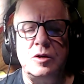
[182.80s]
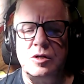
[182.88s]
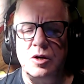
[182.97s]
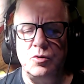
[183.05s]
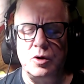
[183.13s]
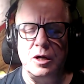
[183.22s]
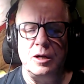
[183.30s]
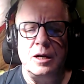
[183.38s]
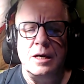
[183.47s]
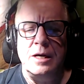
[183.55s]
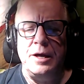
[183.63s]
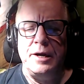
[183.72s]
token,
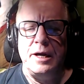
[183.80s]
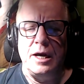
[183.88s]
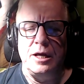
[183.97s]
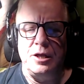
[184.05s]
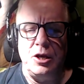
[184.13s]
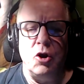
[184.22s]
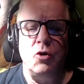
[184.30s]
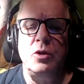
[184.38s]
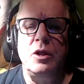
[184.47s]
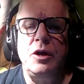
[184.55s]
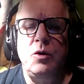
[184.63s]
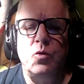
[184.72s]
and the
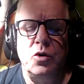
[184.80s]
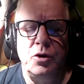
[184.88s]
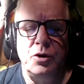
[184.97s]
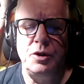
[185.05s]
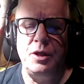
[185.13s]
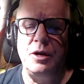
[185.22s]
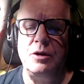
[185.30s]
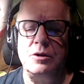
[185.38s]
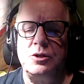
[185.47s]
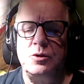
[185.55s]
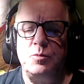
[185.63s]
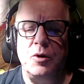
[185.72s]
only word there
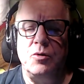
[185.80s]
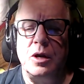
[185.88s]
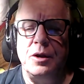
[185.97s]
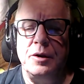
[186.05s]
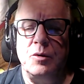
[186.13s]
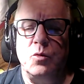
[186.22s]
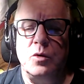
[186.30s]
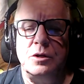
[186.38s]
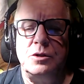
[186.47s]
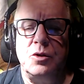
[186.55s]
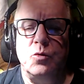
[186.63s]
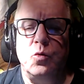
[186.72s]
spoken
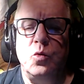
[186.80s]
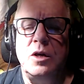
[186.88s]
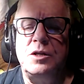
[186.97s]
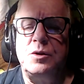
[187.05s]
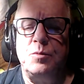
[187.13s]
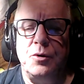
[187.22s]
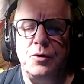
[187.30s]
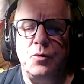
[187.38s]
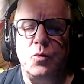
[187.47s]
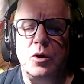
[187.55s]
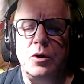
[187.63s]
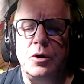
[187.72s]
was the whispered
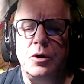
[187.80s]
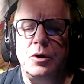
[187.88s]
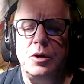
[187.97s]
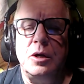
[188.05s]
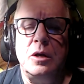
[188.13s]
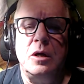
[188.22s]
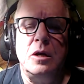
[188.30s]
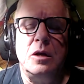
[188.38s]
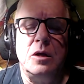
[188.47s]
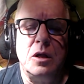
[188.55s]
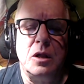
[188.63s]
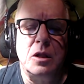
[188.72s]
word,
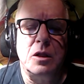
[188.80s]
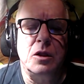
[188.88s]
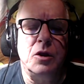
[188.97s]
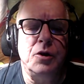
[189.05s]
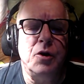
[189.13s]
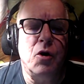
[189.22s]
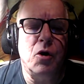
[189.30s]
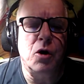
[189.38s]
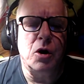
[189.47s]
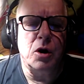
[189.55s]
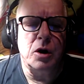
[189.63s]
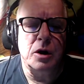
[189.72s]

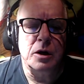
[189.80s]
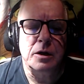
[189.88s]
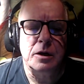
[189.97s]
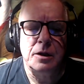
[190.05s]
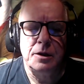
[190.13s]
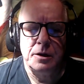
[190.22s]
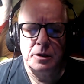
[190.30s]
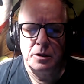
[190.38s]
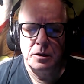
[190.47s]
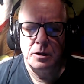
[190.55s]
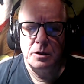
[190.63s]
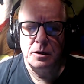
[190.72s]
Lenore.
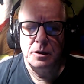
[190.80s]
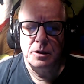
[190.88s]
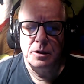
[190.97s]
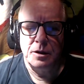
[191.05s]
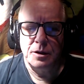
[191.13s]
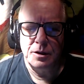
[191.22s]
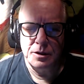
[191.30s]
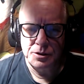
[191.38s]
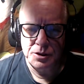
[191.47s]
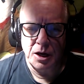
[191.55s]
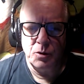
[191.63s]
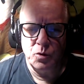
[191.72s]

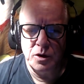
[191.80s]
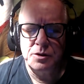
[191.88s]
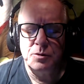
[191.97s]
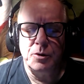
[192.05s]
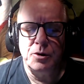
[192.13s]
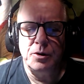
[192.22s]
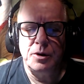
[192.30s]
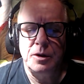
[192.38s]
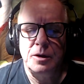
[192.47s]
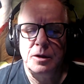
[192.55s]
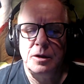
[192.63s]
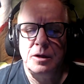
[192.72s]
This I whispered,
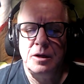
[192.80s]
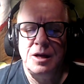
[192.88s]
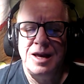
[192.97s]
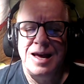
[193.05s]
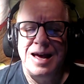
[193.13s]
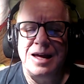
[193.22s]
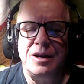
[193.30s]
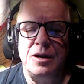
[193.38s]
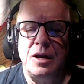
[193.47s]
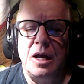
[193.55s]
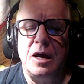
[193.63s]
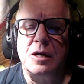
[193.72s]
and
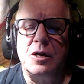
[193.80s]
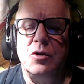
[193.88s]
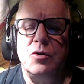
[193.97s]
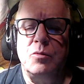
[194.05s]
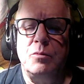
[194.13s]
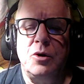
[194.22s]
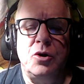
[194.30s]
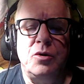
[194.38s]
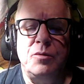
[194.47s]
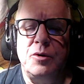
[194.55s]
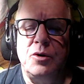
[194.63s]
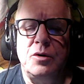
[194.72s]
an echo
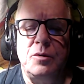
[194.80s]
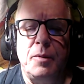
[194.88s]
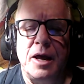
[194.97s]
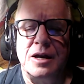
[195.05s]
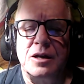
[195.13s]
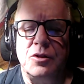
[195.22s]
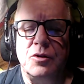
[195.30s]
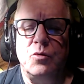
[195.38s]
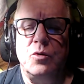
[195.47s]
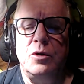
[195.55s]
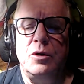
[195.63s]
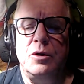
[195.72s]
murmured back the
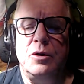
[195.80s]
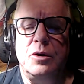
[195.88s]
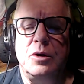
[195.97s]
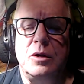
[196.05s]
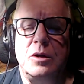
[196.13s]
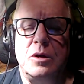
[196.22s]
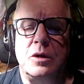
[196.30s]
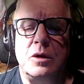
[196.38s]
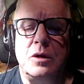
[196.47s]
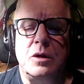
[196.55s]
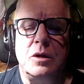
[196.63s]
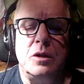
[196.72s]
word,
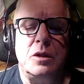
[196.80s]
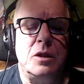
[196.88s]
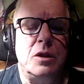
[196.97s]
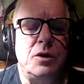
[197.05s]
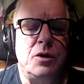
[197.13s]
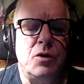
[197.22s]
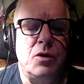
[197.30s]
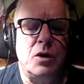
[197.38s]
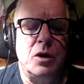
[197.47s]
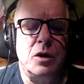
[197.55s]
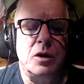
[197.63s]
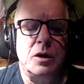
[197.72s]

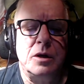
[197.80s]
Lenore.